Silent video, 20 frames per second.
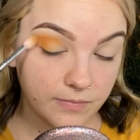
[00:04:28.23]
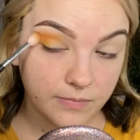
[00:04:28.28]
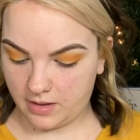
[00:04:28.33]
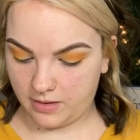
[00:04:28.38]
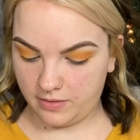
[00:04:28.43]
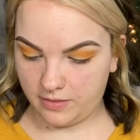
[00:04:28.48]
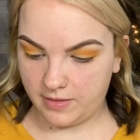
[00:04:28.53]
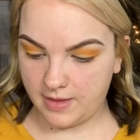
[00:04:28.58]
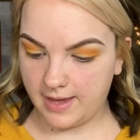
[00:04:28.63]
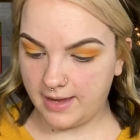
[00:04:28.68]

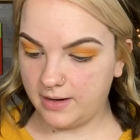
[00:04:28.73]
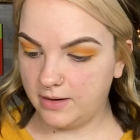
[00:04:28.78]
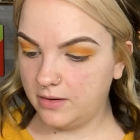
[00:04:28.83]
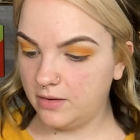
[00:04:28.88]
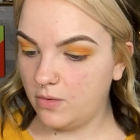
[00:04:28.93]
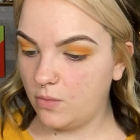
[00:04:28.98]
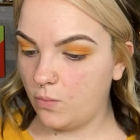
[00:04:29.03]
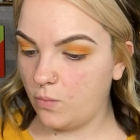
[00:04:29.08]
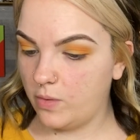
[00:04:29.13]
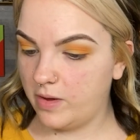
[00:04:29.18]

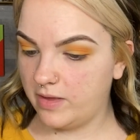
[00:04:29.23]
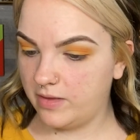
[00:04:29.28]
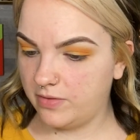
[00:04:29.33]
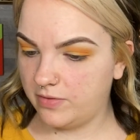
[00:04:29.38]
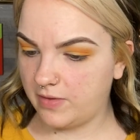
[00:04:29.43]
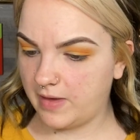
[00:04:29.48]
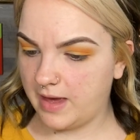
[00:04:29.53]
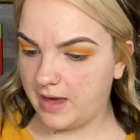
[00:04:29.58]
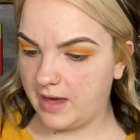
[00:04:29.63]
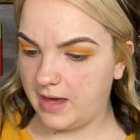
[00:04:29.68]
Then with
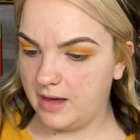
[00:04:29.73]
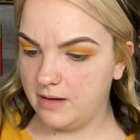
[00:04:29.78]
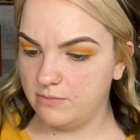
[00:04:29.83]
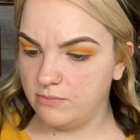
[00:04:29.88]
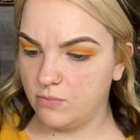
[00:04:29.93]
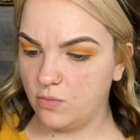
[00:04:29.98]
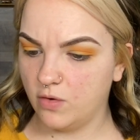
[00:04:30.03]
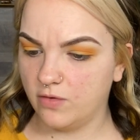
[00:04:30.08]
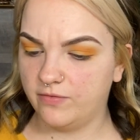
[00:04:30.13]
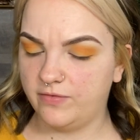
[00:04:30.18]
a
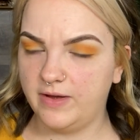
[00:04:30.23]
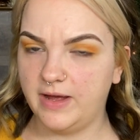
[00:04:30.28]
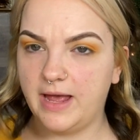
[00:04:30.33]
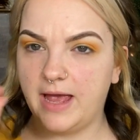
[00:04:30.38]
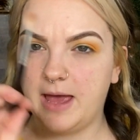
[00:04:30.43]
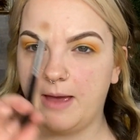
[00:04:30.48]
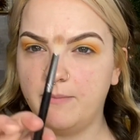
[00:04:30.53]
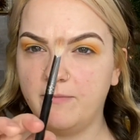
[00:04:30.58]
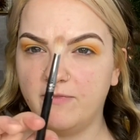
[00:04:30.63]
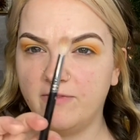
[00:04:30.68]
Morphe
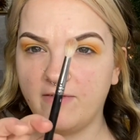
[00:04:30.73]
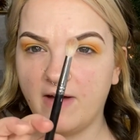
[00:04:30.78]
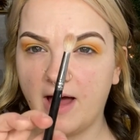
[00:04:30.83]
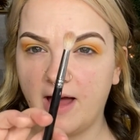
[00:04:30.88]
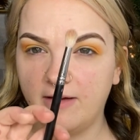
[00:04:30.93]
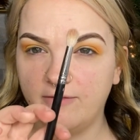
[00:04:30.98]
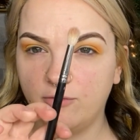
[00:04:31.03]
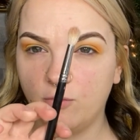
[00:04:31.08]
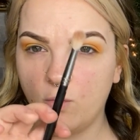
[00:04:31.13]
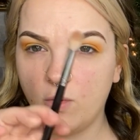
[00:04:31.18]

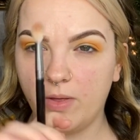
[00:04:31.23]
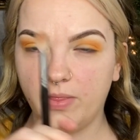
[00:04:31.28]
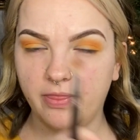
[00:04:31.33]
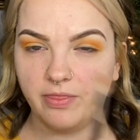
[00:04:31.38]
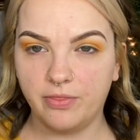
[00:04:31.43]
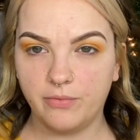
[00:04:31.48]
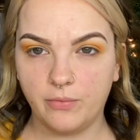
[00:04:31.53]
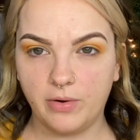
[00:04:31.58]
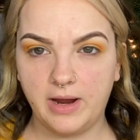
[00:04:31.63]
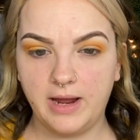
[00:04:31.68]

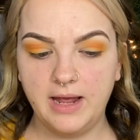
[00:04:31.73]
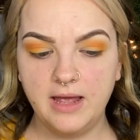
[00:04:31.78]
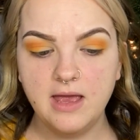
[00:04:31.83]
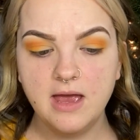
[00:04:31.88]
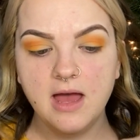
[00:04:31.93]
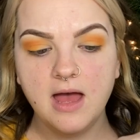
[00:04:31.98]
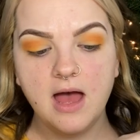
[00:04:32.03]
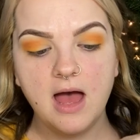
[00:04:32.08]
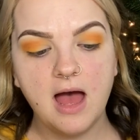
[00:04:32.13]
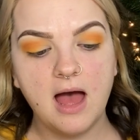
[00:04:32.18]
M513,
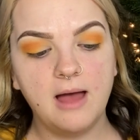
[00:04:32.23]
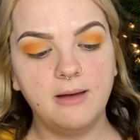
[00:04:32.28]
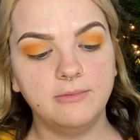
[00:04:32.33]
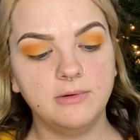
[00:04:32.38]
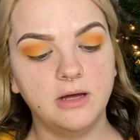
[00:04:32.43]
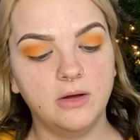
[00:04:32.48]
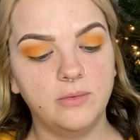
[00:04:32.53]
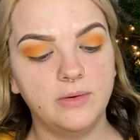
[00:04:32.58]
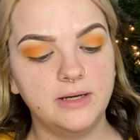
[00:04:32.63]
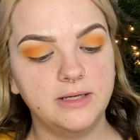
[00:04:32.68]
I'm
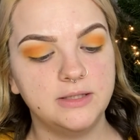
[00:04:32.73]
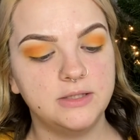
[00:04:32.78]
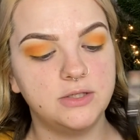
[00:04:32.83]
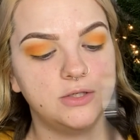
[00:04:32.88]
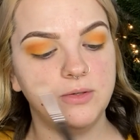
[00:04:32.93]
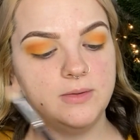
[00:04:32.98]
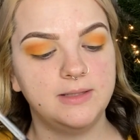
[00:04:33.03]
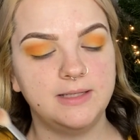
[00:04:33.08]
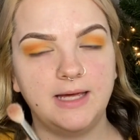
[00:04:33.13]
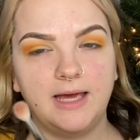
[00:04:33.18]
going
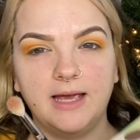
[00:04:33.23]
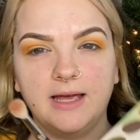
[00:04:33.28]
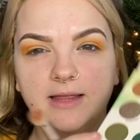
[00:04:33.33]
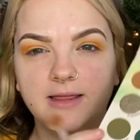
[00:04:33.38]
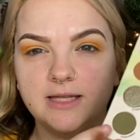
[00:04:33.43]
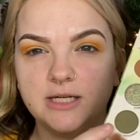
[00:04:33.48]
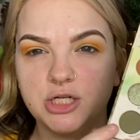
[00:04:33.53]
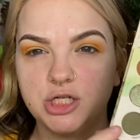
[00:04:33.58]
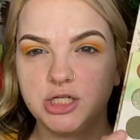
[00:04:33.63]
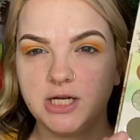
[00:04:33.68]
to take
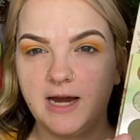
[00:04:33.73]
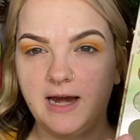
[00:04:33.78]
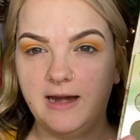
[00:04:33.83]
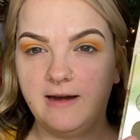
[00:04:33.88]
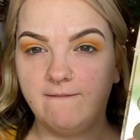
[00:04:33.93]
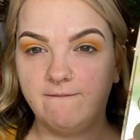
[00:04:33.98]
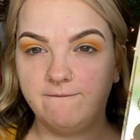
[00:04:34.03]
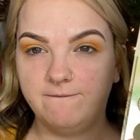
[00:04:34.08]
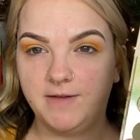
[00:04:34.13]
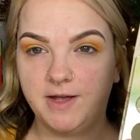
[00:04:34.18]
the shade
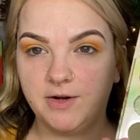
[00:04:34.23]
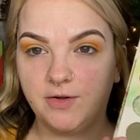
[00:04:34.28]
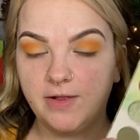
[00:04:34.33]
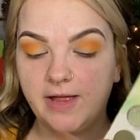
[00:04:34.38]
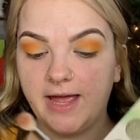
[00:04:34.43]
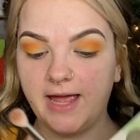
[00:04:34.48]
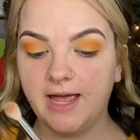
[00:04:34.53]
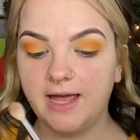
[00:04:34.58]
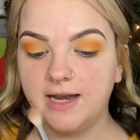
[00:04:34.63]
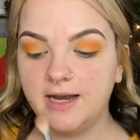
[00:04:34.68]

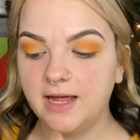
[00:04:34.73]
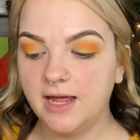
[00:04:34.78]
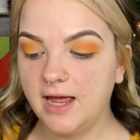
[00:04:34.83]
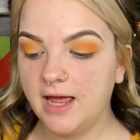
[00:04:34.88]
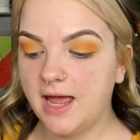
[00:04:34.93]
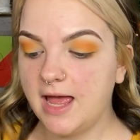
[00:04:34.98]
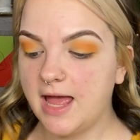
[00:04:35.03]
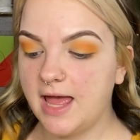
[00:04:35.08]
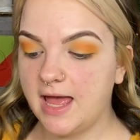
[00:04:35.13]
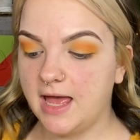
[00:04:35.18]
Fiddlehead,
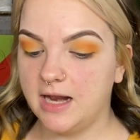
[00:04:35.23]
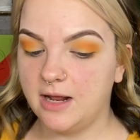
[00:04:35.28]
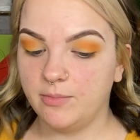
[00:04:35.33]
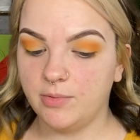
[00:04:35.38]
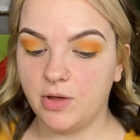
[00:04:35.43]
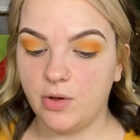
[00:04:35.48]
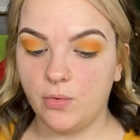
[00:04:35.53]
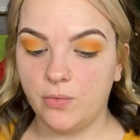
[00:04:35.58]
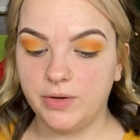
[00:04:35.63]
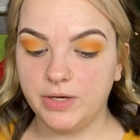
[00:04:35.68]
and I'm
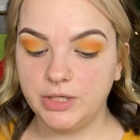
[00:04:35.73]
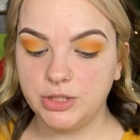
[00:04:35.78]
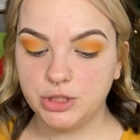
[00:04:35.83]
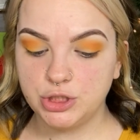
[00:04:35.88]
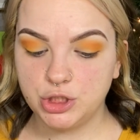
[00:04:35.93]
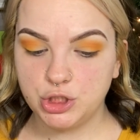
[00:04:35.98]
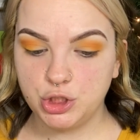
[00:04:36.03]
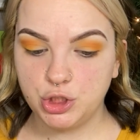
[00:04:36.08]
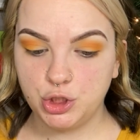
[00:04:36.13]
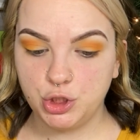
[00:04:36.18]
going
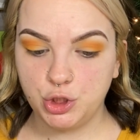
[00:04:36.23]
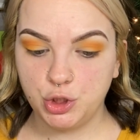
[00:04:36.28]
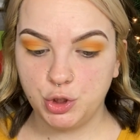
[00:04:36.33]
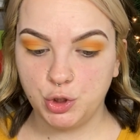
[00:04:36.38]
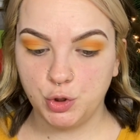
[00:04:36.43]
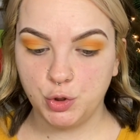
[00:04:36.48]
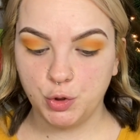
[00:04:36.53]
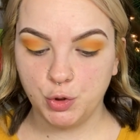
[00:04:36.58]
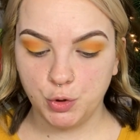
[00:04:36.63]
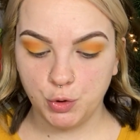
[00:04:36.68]

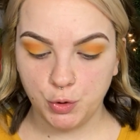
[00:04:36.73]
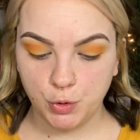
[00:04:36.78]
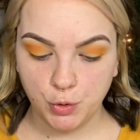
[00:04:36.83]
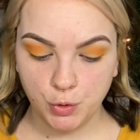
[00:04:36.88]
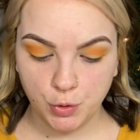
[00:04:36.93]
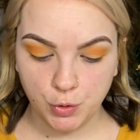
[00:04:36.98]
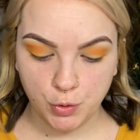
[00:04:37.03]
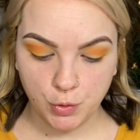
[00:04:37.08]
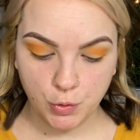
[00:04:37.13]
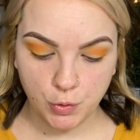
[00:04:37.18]

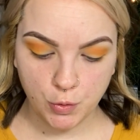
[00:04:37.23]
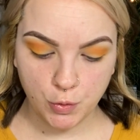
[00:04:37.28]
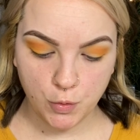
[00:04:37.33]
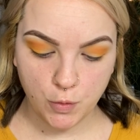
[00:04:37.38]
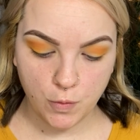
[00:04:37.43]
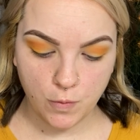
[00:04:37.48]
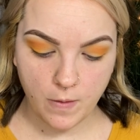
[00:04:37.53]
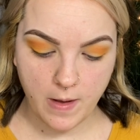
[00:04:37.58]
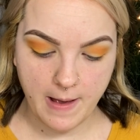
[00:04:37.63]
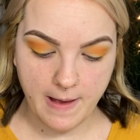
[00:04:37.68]

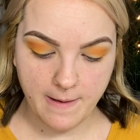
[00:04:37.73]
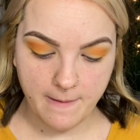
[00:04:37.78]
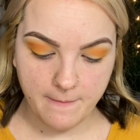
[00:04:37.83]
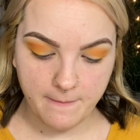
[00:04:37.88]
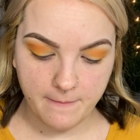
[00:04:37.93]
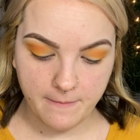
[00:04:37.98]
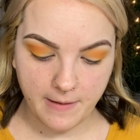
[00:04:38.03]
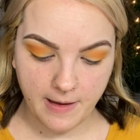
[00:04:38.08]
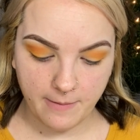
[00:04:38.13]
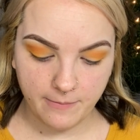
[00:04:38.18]
to
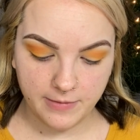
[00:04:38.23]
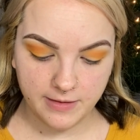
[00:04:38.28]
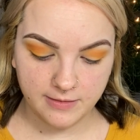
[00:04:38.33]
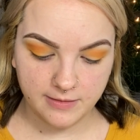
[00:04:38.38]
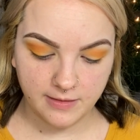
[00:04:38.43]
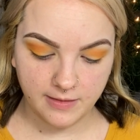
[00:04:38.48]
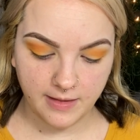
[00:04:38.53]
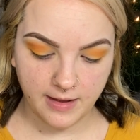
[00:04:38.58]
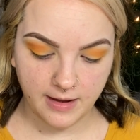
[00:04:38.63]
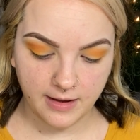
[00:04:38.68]
pop
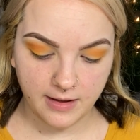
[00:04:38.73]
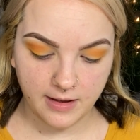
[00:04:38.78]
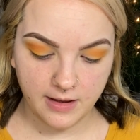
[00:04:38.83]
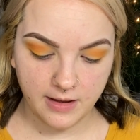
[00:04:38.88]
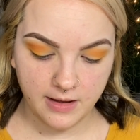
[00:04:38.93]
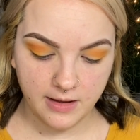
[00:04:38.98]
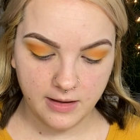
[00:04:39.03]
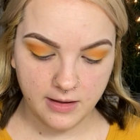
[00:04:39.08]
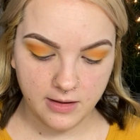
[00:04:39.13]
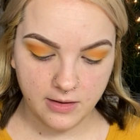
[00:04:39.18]
into that
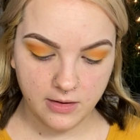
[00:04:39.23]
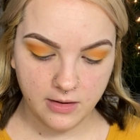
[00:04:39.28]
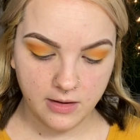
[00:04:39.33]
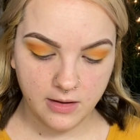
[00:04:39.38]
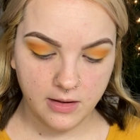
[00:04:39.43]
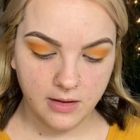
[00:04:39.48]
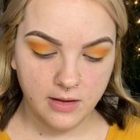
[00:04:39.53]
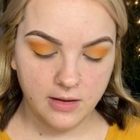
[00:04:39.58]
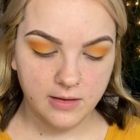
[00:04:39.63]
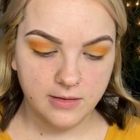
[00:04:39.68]
guy,
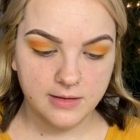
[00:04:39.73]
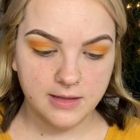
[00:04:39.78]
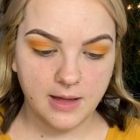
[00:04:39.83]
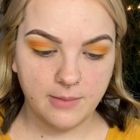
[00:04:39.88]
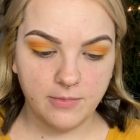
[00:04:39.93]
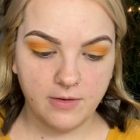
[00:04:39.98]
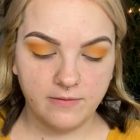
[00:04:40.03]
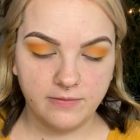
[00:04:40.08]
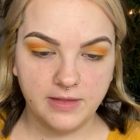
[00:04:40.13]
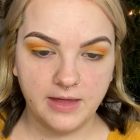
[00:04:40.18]

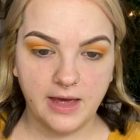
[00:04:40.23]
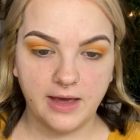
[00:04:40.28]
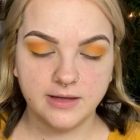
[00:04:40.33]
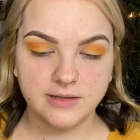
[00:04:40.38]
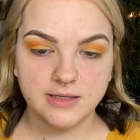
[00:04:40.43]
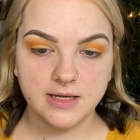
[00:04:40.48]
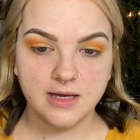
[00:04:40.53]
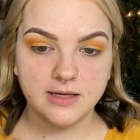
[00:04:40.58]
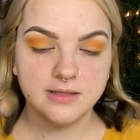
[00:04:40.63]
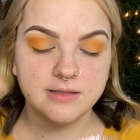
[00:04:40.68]
tap off the
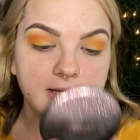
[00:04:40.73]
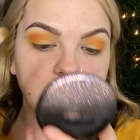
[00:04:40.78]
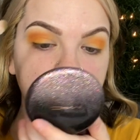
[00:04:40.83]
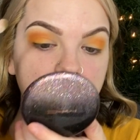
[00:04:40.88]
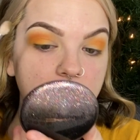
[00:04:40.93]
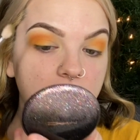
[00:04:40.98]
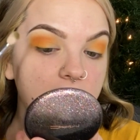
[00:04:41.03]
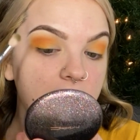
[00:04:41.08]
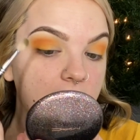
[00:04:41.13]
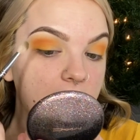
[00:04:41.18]
excess,
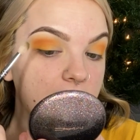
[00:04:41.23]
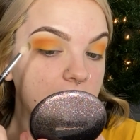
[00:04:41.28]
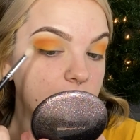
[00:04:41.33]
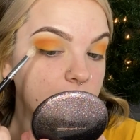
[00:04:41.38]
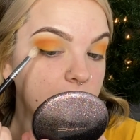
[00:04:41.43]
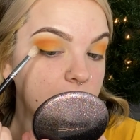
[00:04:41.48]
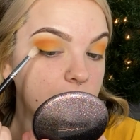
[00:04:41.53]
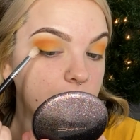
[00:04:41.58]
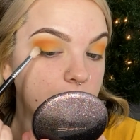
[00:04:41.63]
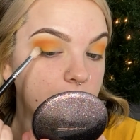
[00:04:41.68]
and I'm
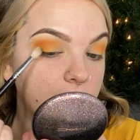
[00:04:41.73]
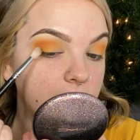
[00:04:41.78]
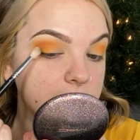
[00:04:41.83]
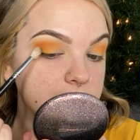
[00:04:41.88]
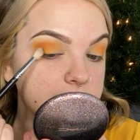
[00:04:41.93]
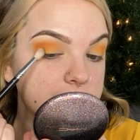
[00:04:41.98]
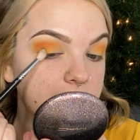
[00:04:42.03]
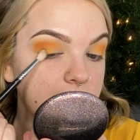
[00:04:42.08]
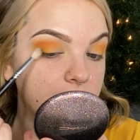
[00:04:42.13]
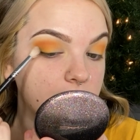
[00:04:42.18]
gonna press
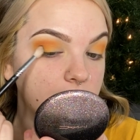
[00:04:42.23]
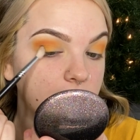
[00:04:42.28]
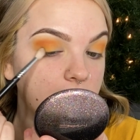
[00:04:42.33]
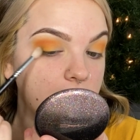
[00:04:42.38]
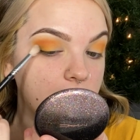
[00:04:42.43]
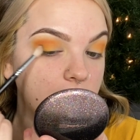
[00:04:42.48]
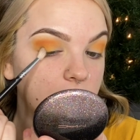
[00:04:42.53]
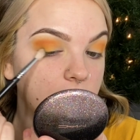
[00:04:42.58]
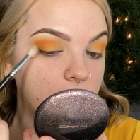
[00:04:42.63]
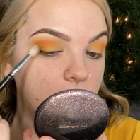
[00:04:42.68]
that
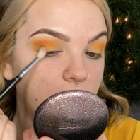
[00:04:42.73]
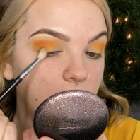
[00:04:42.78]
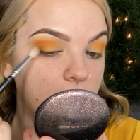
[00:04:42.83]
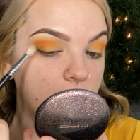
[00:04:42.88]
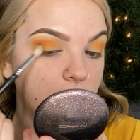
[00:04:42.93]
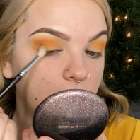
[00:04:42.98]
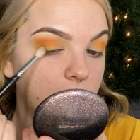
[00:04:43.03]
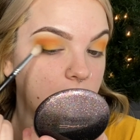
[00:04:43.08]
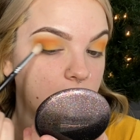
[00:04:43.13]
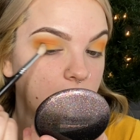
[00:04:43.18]
right along